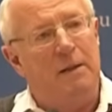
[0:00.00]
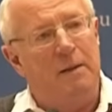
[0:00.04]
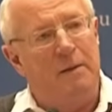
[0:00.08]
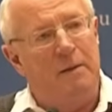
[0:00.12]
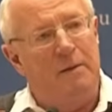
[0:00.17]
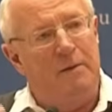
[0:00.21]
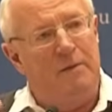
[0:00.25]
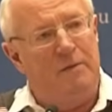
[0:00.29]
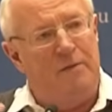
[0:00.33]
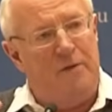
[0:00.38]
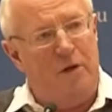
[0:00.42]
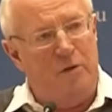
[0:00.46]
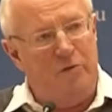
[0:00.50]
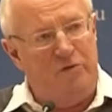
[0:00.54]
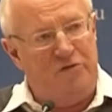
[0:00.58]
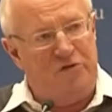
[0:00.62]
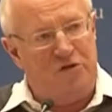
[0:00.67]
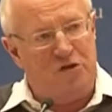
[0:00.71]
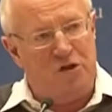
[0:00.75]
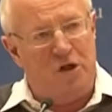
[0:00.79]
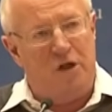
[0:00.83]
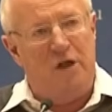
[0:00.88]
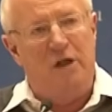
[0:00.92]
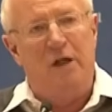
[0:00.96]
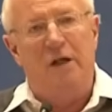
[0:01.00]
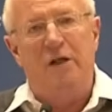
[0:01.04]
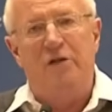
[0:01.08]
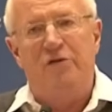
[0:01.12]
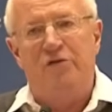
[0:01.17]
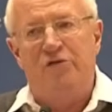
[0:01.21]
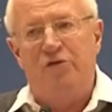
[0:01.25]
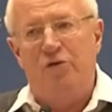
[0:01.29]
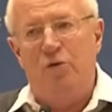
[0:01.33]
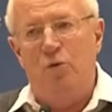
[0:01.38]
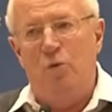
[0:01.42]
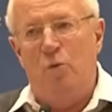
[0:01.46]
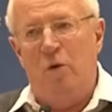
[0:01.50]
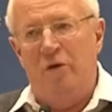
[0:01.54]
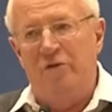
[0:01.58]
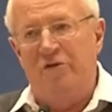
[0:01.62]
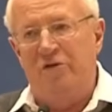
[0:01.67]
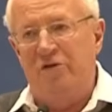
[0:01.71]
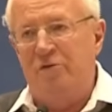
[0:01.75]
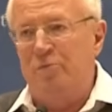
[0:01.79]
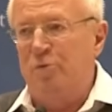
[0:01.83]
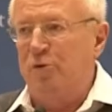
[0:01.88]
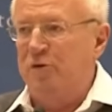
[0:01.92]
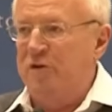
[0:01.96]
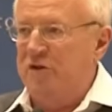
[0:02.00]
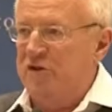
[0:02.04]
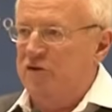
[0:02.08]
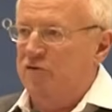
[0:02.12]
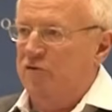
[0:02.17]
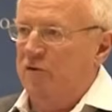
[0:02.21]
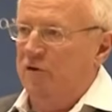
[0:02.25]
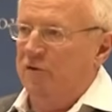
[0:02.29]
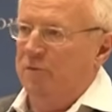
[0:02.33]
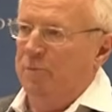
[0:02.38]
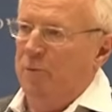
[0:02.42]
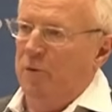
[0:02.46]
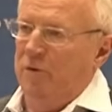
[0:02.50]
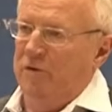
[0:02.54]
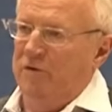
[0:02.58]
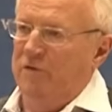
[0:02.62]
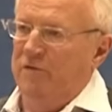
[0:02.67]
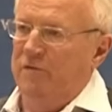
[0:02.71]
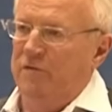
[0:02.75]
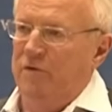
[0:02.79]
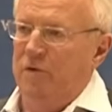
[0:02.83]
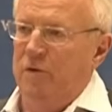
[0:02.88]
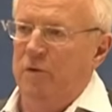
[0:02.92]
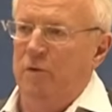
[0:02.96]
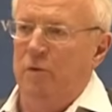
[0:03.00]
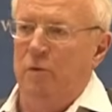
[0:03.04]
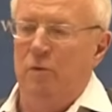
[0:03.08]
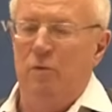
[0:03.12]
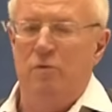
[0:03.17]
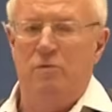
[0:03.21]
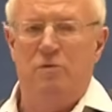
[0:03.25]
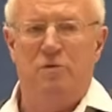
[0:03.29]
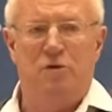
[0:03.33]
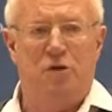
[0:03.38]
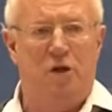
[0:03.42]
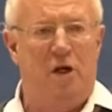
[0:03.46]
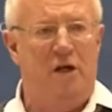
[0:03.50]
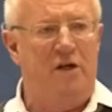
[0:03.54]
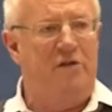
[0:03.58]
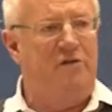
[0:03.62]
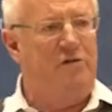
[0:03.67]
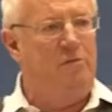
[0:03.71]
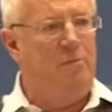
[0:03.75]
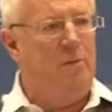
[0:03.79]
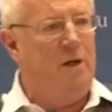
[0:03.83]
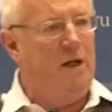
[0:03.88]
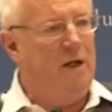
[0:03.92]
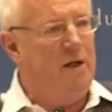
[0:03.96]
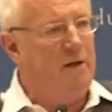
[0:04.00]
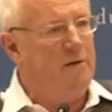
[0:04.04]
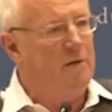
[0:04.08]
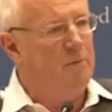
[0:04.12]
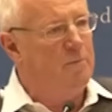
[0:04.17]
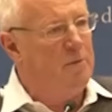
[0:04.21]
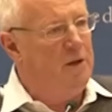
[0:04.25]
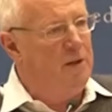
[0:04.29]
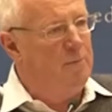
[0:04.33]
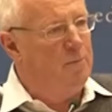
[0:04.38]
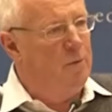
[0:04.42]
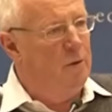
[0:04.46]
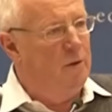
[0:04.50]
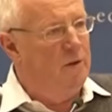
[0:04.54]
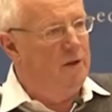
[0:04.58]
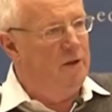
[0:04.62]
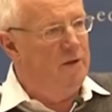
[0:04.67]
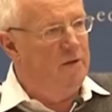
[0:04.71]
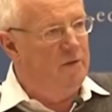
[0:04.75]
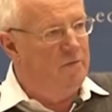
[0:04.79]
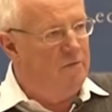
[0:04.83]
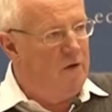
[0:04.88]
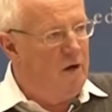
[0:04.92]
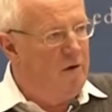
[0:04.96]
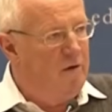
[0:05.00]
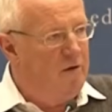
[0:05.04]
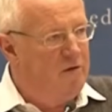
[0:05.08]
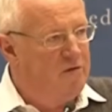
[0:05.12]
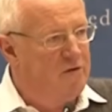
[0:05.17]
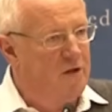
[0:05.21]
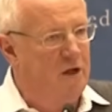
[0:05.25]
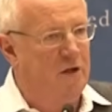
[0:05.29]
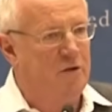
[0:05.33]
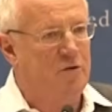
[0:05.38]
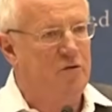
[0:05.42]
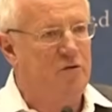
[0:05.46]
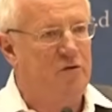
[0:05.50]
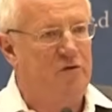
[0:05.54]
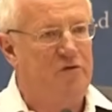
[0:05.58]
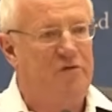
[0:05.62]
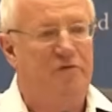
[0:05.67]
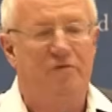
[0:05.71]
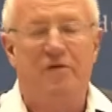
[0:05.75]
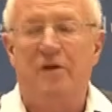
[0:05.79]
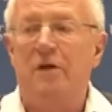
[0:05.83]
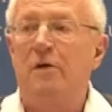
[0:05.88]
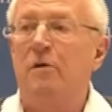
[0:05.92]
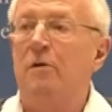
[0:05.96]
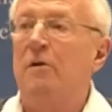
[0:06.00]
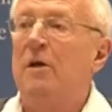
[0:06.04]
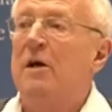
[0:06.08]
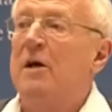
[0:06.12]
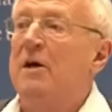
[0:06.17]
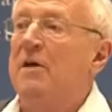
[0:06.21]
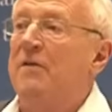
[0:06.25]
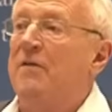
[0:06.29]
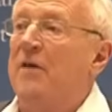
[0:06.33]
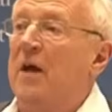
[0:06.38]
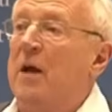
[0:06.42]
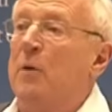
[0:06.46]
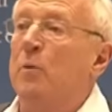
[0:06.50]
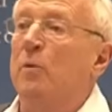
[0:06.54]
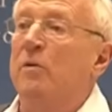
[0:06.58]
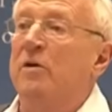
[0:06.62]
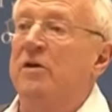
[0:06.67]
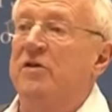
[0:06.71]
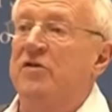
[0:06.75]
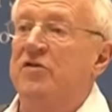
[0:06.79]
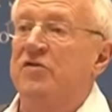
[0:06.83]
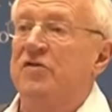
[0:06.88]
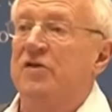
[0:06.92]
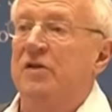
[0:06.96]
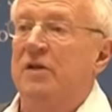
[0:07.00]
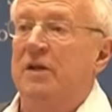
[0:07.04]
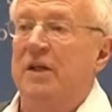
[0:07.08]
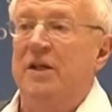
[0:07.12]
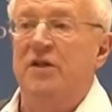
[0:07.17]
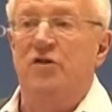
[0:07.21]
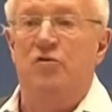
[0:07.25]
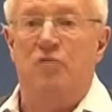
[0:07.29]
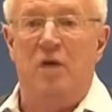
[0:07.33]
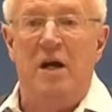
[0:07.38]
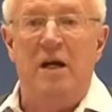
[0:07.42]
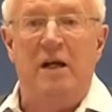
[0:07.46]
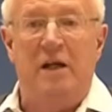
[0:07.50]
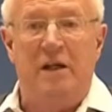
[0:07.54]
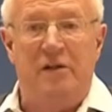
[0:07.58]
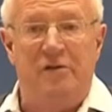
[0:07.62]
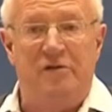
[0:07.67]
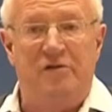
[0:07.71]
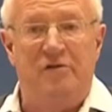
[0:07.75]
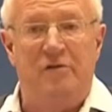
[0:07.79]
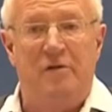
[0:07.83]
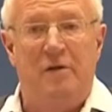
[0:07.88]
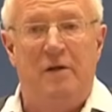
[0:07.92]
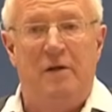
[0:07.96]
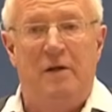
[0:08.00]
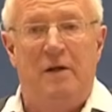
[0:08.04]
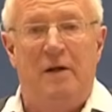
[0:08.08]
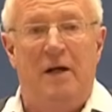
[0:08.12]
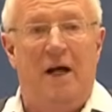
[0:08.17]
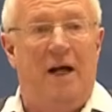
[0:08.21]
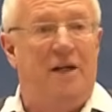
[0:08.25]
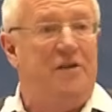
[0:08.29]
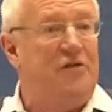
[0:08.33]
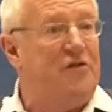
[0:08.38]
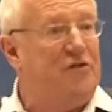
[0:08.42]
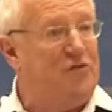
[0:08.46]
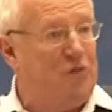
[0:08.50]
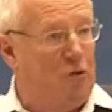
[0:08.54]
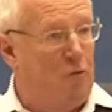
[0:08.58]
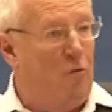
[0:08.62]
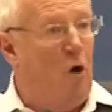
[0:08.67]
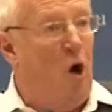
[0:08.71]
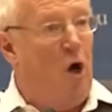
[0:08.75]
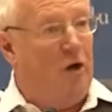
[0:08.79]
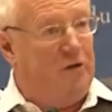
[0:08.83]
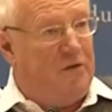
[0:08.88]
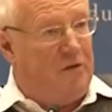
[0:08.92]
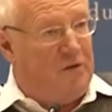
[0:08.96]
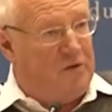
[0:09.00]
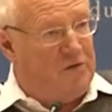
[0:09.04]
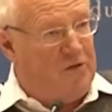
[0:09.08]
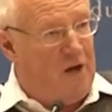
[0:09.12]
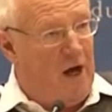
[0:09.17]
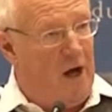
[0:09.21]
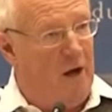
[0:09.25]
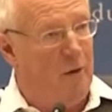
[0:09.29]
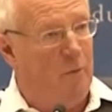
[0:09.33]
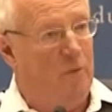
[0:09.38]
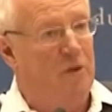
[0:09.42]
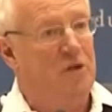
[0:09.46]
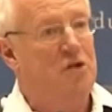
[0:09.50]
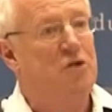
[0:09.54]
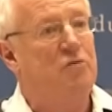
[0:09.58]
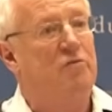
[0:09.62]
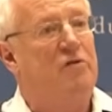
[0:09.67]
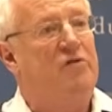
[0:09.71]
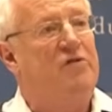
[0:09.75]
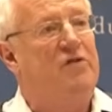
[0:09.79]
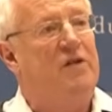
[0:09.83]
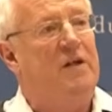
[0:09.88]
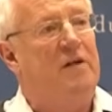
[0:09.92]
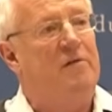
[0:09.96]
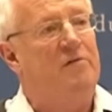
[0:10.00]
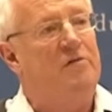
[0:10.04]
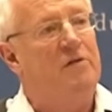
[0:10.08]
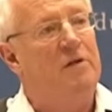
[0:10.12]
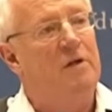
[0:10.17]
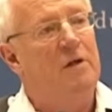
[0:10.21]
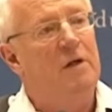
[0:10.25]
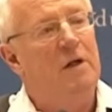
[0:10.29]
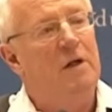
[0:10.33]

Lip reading: Those journalists who wanted to put Israel's point of view tried to make the people in the various countries feel they were as Israelis at Sderot, the town which received